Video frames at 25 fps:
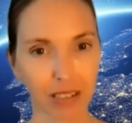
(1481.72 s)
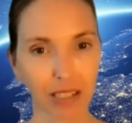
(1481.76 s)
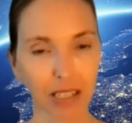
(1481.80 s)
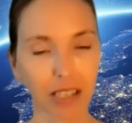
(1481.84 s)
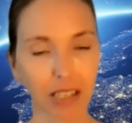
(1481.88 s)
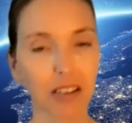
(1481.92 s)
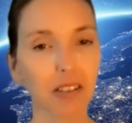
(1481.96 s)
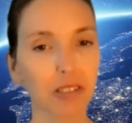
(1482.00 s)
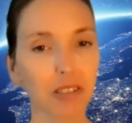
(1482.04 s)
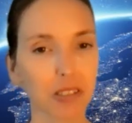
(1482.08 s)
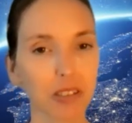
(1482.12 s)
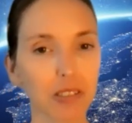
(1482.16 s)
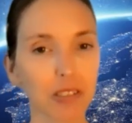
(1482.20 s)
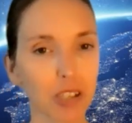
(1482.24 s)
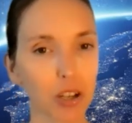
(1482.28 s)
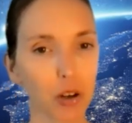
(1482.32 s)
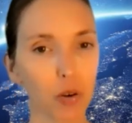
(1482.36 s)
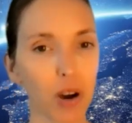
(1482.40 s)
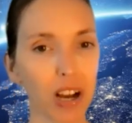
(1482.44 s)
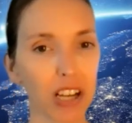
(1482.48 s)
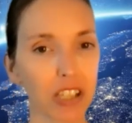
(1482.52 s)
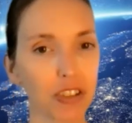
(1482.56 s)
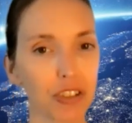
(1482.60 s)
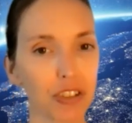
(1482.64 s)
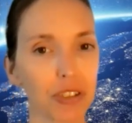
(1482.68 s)
His is a
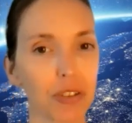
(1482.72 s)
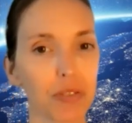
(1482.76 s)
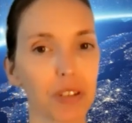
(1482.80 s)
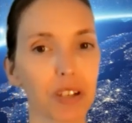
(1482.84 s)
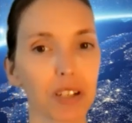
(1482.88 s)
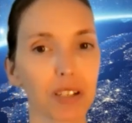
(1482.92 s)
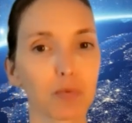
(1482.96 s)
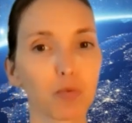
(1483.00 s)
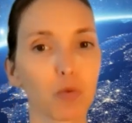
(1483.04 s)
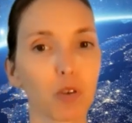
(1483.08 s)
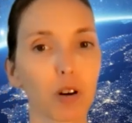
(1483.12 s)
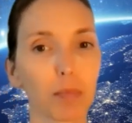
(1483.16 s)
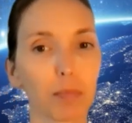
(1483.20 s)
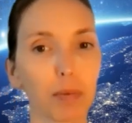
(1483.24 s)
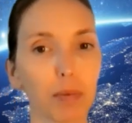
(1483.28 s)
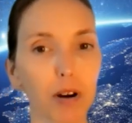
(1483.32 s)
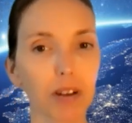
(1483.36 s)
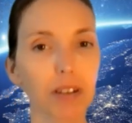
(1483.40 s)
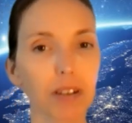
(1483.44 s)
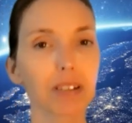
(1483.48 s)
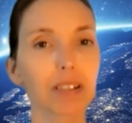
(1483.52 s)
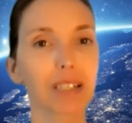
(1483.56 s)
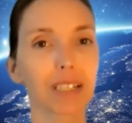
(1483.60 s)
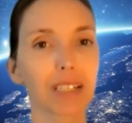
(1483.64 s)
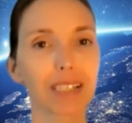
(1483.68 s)
question that is more
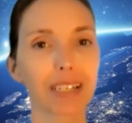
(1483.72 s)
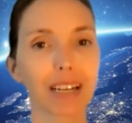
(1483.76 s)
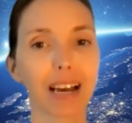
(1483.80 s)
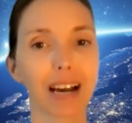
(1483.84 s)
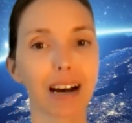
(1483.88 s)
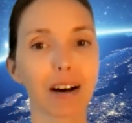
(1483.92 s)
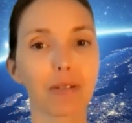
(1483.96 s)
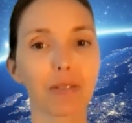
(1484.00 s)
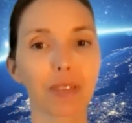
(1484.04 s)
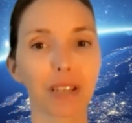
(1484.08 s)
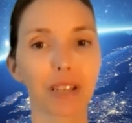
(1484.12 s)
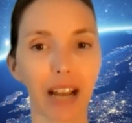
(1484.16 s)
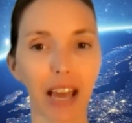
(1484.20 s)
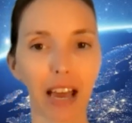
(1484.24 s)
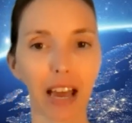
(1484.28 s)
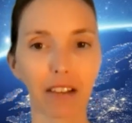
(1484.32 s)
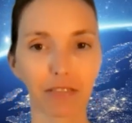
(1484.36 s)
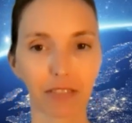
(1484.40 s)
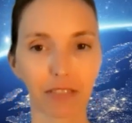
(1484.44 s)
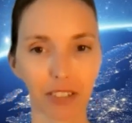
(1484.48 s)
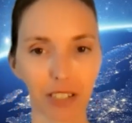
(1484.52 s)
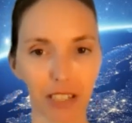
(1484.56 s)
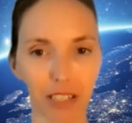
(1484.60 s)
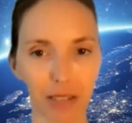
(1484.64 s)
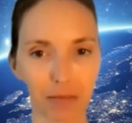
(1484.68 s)
pertinent now than
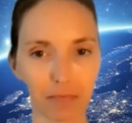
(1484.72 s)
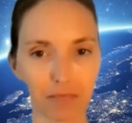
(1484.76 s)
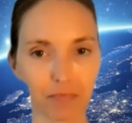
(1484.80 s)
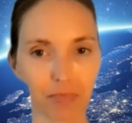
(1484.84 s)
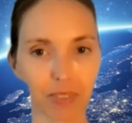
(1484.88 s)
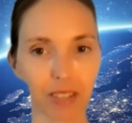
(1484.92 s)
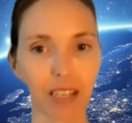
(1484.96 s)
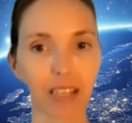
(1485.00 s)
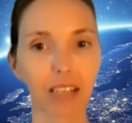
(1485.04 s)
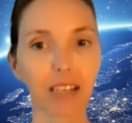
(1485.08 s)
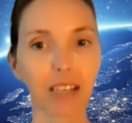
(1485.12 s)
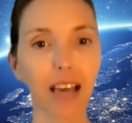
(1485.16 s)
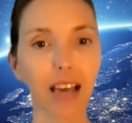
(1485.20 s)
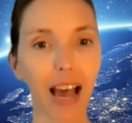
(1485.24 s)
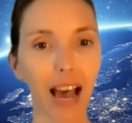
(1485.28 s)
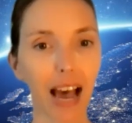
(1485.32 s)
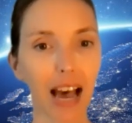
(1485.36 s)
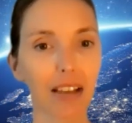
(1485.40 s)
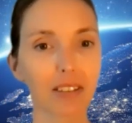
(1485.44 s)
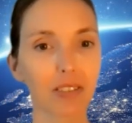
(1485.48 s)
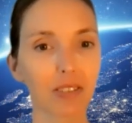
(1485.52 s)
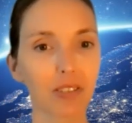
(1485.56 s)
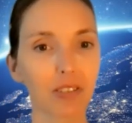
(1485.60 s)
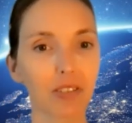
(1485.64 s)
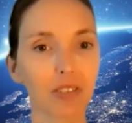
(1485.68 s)
ever. He
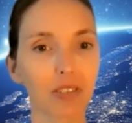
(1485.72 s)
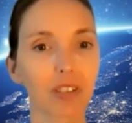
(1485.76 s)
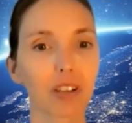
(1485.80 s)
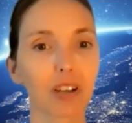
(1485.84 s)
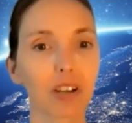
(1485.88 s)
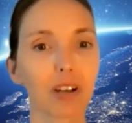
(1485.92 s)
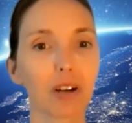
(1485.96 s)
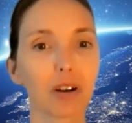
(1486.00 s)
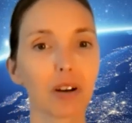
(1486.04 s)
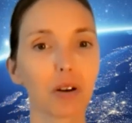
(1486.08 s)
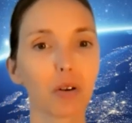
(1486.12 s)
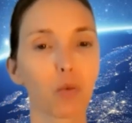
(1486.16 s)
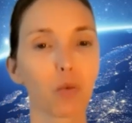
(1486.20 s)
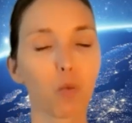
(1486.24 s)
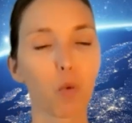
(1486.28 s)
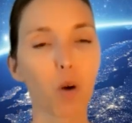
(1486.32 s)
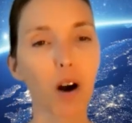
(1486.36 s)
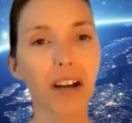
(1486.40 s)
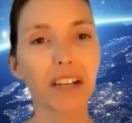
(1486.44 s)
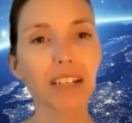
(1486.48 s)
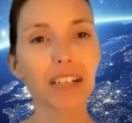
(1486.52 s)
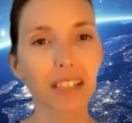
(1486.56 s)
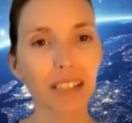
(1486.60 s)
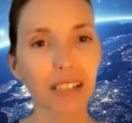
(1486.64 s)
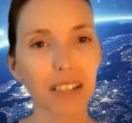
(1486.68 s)
asks,
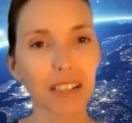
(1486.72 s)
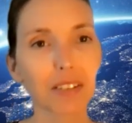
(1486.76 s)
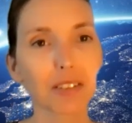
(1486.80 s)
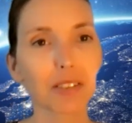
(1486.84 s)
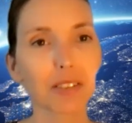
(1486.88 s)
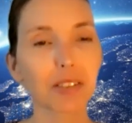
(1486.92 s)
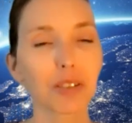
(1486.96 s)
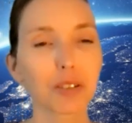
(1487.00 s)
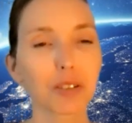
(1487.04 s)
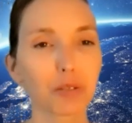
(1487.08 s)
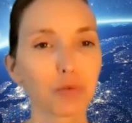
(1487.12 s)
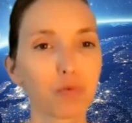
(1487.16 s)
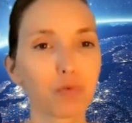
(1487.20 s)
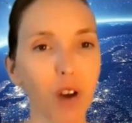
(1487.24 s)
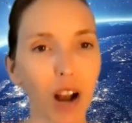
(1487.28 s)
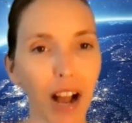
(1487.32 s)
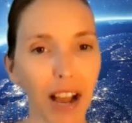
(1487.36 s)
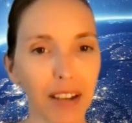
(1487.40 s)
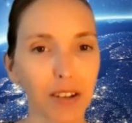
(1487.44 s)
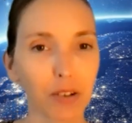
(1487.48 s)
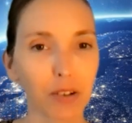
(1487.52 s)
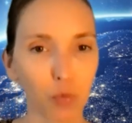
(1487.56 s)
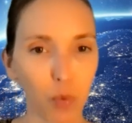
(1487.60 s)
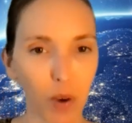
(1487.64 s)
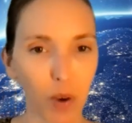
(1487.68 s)
what is the
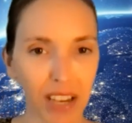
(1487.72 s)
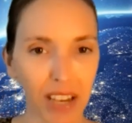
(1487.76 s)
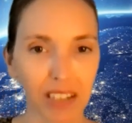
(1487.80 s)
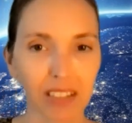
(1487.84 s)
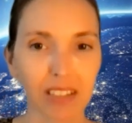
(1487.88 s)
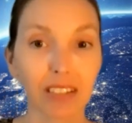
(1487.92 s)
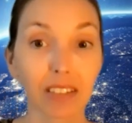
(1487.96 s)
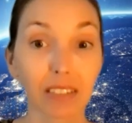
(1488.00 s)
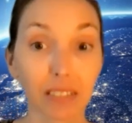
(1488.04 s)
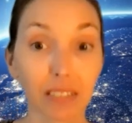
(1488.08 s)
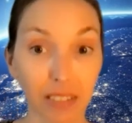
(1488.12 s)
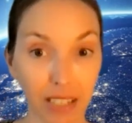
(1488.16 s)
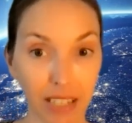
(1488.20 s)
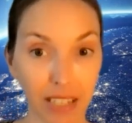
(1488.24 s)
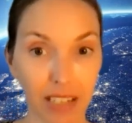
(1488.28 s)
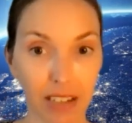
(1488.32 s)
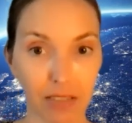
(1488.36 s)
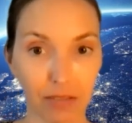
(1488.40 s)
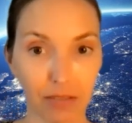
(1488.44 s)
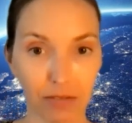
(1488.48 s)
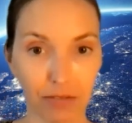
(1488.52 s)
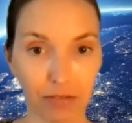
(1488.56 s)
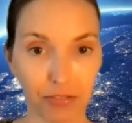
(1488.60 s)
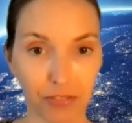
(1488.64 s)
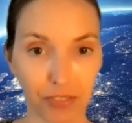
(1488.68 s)
right way to
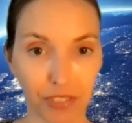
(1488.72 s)
live?